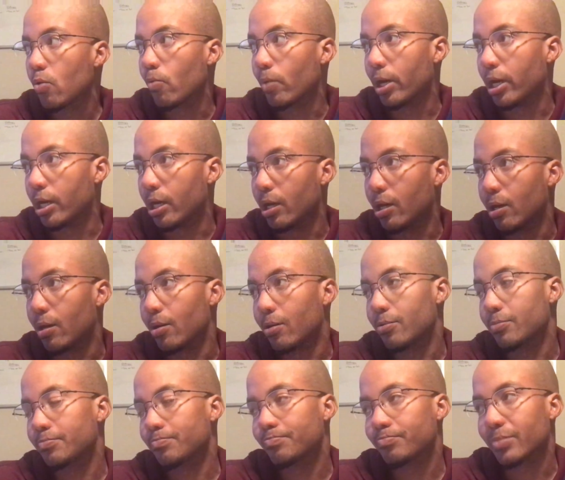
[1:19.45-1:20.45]
where
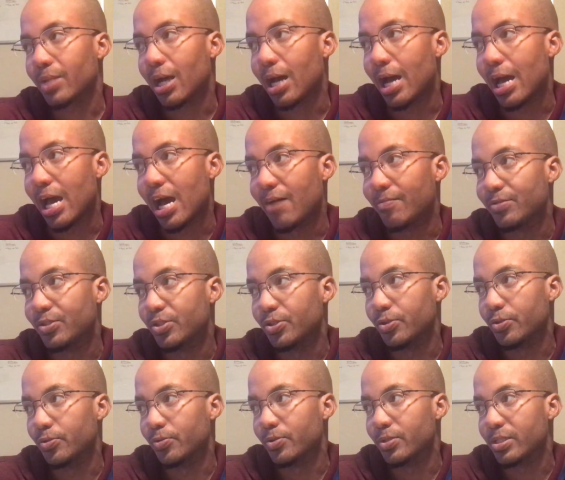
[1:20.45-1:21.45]
I have
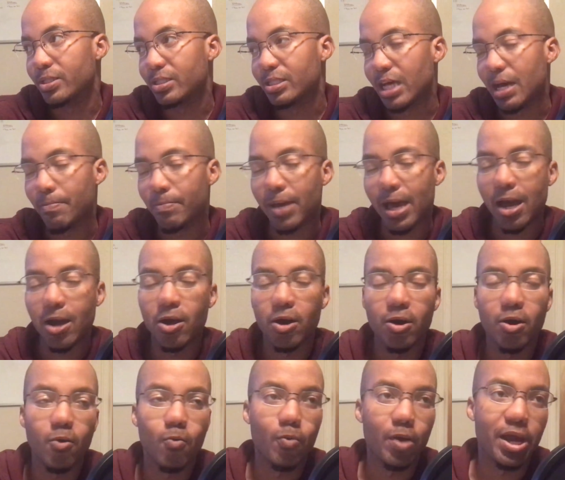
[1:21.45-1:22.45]
to step
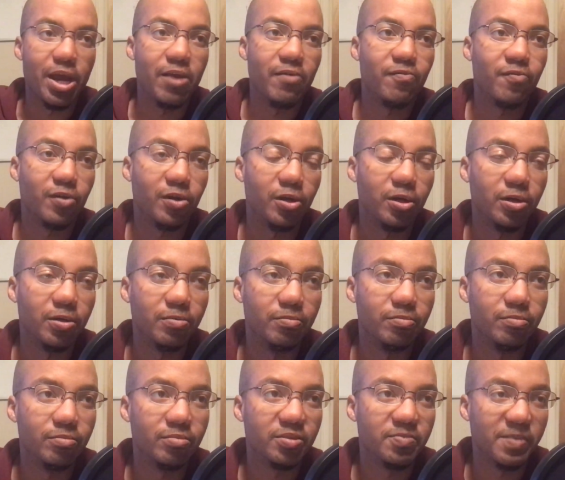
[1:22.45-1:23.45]
away
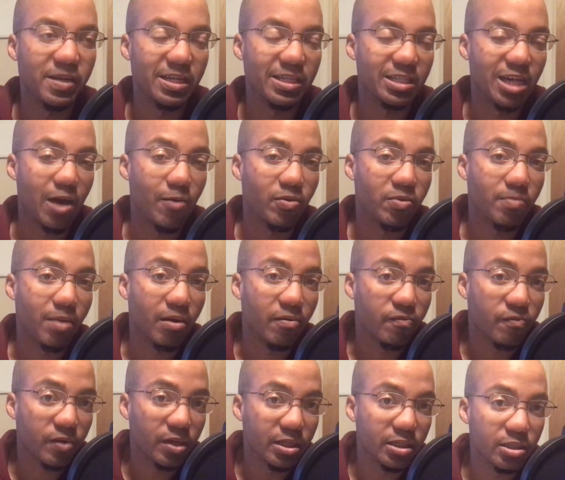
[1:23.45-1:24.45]
from spending time with my
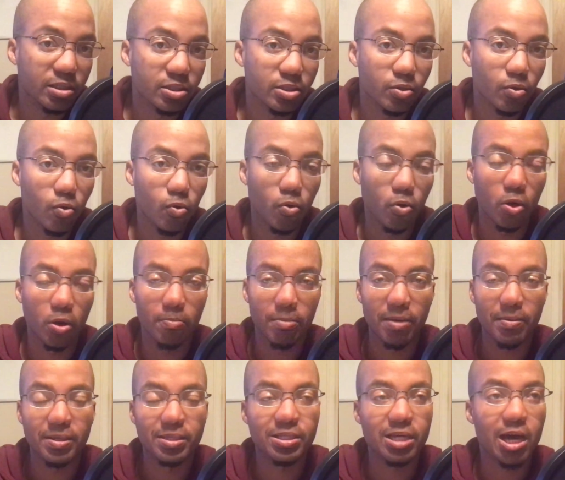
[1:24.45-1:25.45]
friends, or
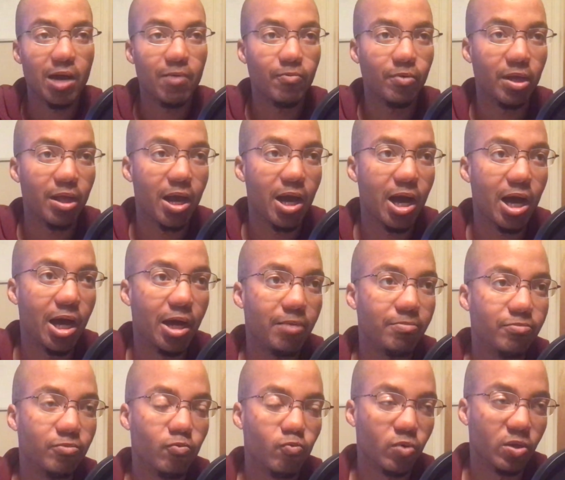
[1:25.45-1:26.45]
maybe a time when
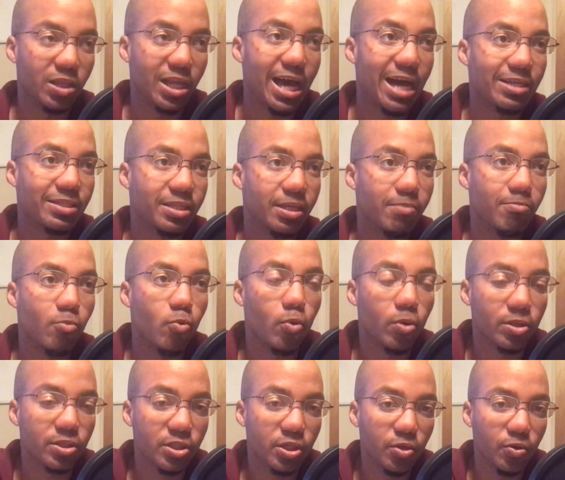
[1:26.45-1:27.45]
I'm relaxing
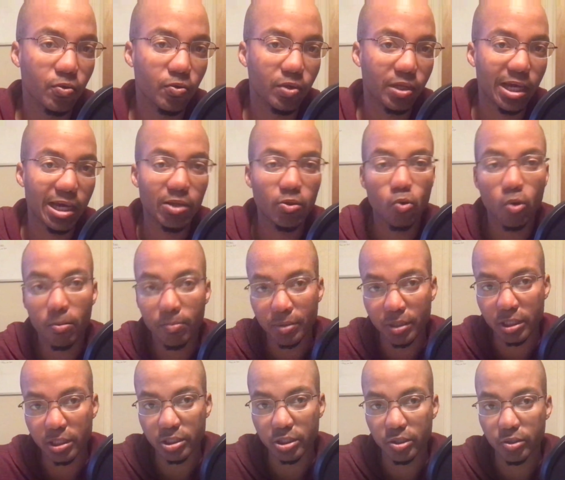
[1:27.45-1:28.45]
more so than I
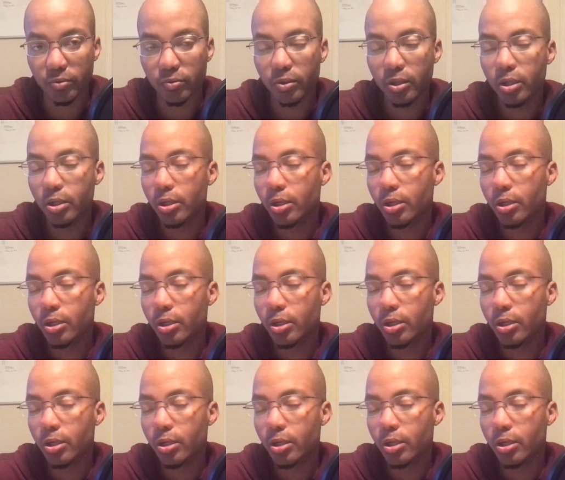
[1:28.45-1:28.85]
normally do,